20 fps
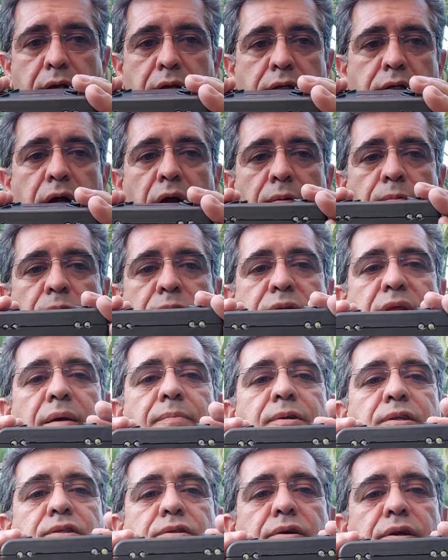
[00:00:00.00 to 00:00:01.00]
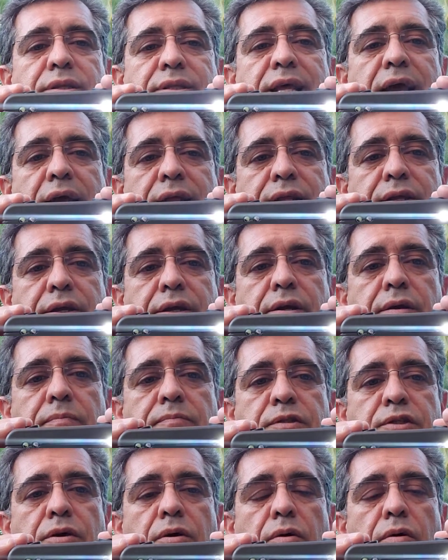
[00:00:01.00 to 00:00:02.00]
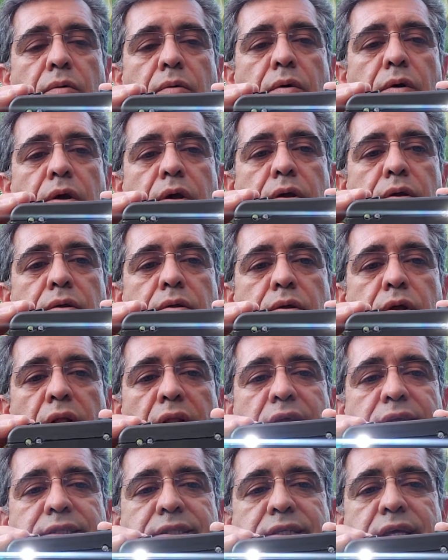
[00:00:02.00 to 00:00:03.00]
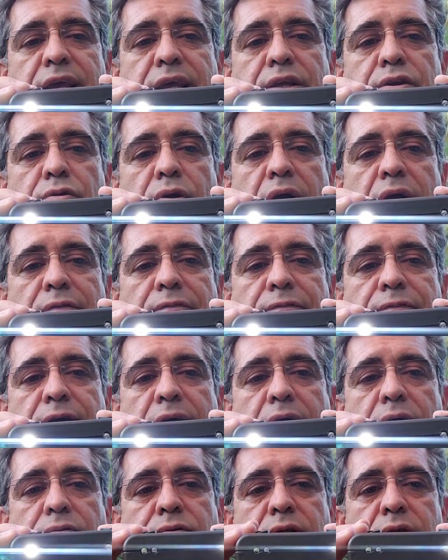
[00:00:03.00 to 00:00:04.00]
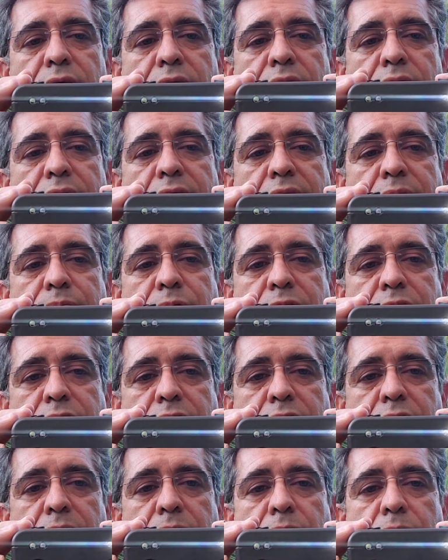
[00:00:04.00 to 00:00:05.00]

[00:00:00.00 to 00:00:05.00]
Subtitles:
I will demonstrate that here. So let's say you have found an APD.